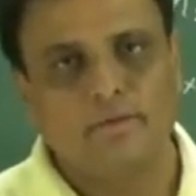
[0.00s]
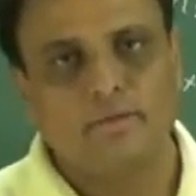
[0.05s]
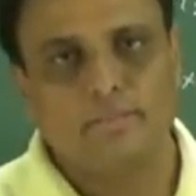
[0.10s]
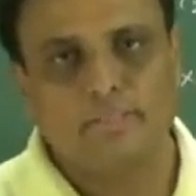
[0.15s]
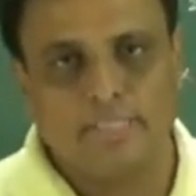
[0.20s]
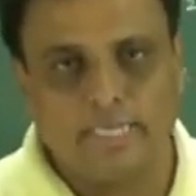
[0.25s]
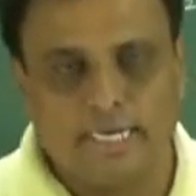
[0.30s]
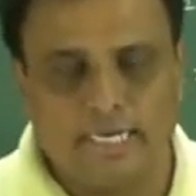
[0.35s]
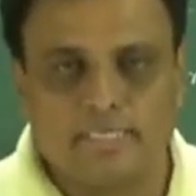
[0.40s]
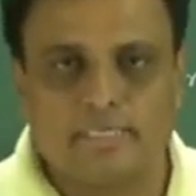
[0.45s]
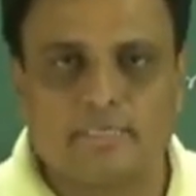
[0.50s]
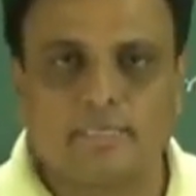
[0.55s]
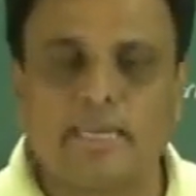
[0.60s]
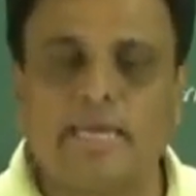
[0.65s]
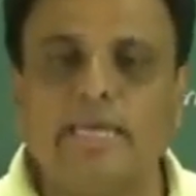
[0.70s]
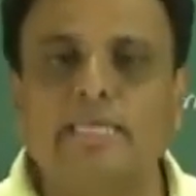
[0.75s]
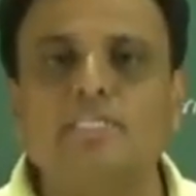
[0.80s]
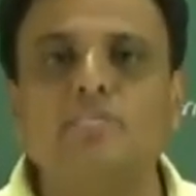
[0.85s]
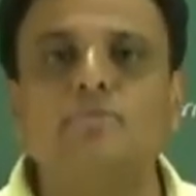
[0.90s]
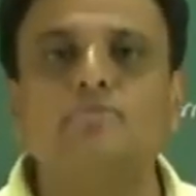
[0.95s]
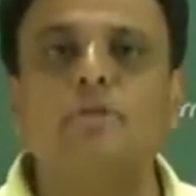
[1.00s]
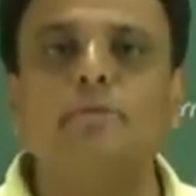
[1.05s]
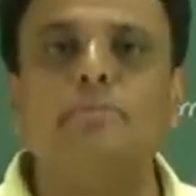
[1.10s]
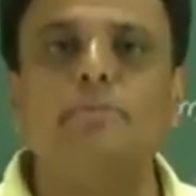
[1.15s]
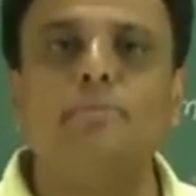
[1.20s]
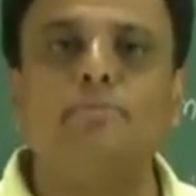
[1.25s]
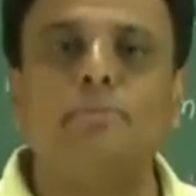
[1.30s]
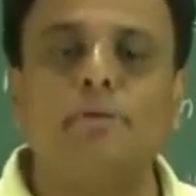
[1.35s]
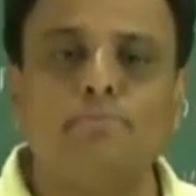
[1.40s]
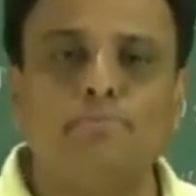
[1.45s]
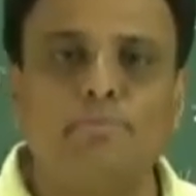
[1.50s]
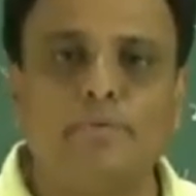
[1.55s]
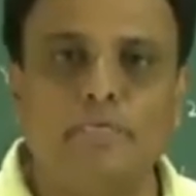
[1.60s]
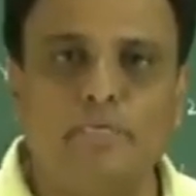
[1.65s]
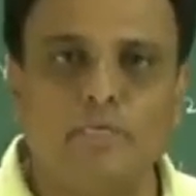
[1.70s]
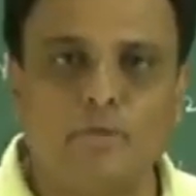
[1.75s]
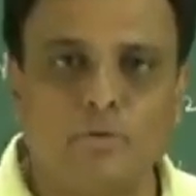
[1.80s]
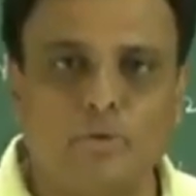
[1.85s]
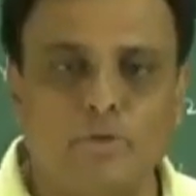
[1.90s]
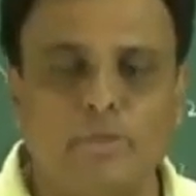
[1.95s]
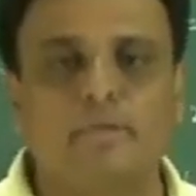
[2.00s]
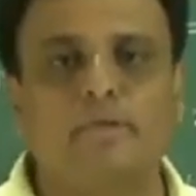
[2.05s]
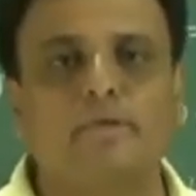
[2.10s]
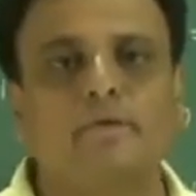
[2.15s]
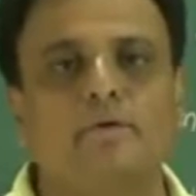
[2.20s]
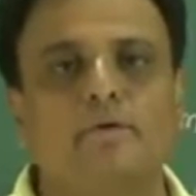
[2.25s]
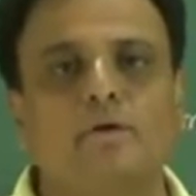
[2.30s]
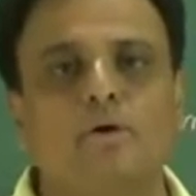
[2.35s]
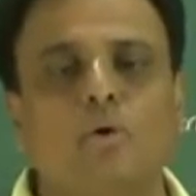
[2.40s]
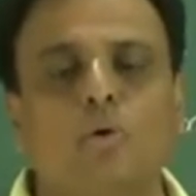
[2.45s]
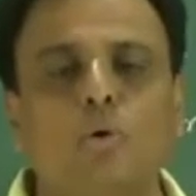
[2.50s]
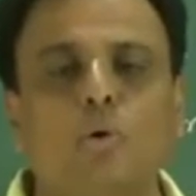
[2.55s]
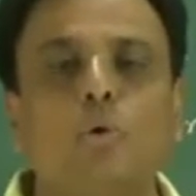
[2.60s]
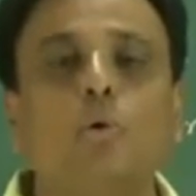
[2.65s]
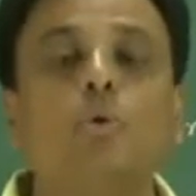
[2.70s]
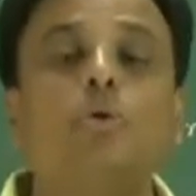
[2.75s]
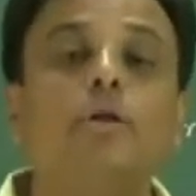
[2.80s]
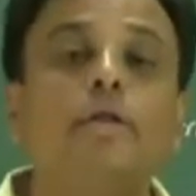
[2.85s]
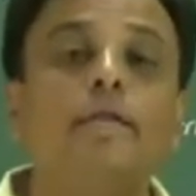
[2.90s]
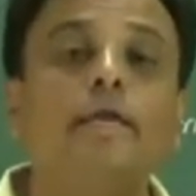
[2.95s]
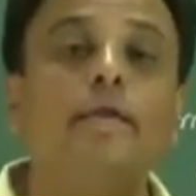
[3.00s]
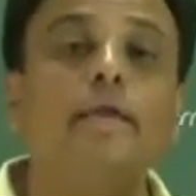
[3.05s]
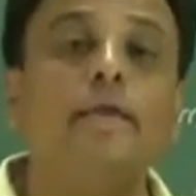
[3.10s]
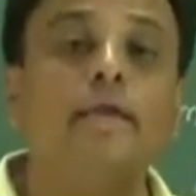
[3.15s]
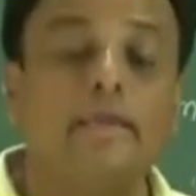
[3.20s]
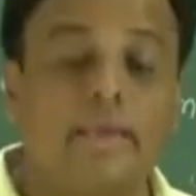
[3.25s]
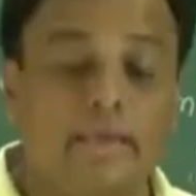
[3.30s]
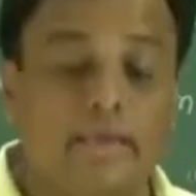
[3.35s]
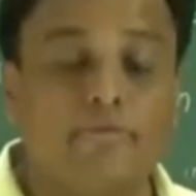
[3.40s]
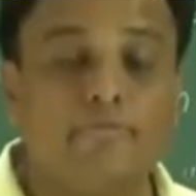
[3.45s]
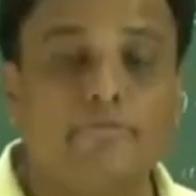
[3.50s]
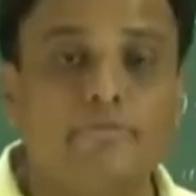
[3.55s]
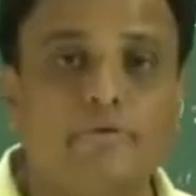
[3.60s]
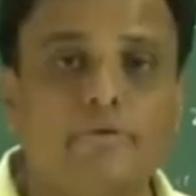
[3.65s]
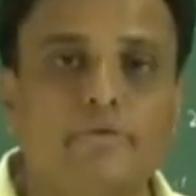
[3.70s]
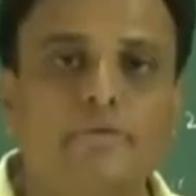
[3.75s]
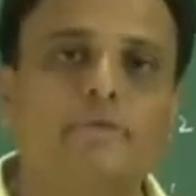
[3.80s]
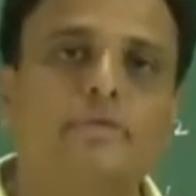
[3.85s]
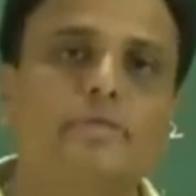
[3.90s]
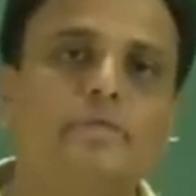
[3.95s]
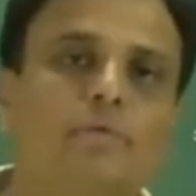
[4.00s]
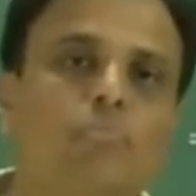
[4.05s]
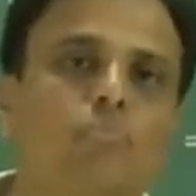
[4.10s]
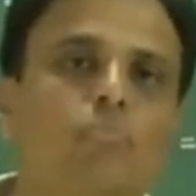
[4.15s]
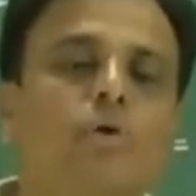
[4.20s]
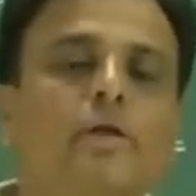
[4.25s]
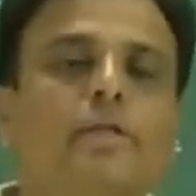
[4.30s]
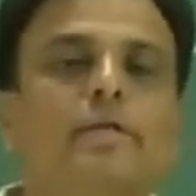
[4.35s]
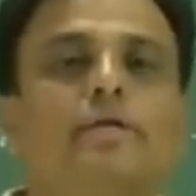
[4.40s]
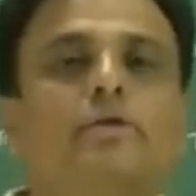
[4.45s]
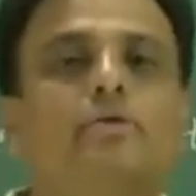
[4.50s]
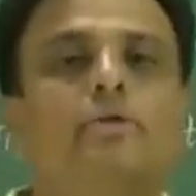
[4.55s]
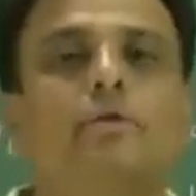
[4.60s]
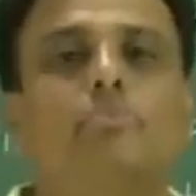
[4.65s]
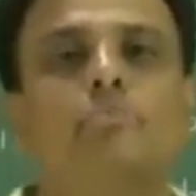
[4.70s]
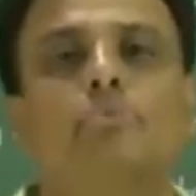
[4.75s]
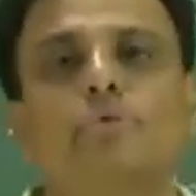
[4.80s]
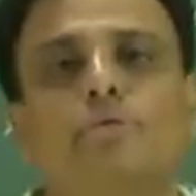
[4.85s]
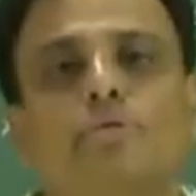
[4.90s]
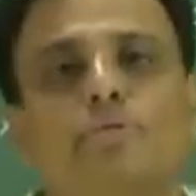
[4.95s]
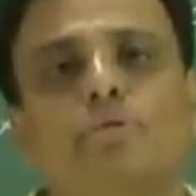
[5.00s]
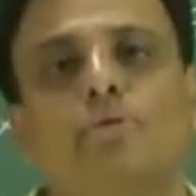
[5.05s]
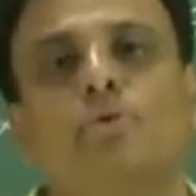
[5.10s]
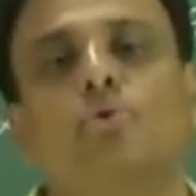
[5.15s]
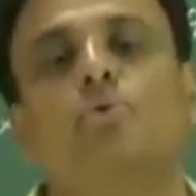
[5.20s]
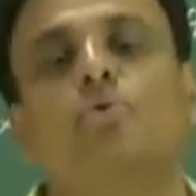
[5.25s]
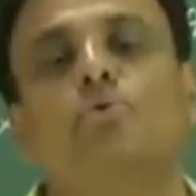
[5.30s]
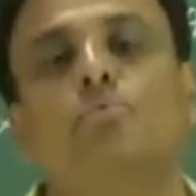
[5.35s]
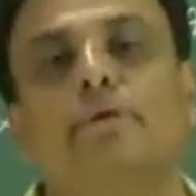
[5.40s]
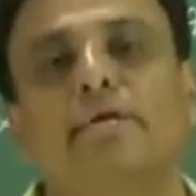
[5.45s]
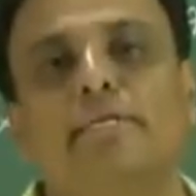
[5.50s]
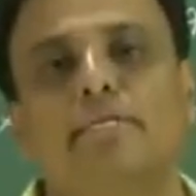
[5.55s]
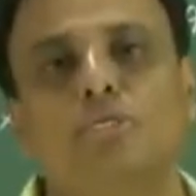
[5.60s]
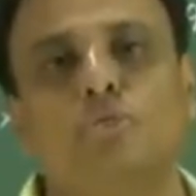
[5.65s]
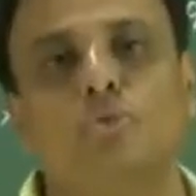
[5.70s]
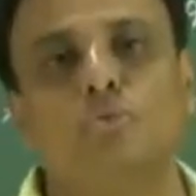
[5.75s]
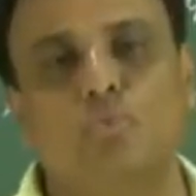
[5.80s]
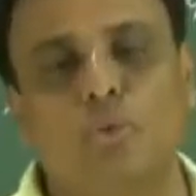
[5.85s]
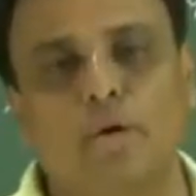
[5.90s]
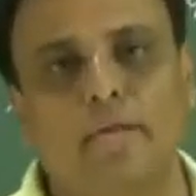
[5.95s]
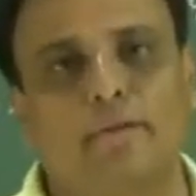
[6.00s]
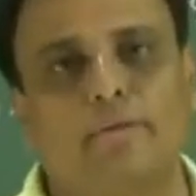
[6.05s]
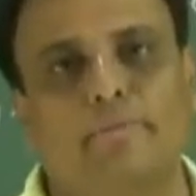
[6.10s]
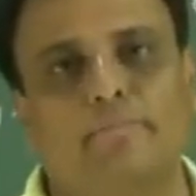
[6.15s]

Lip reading: these lines will be perpendicular only if M1 into M2 is equal to -1,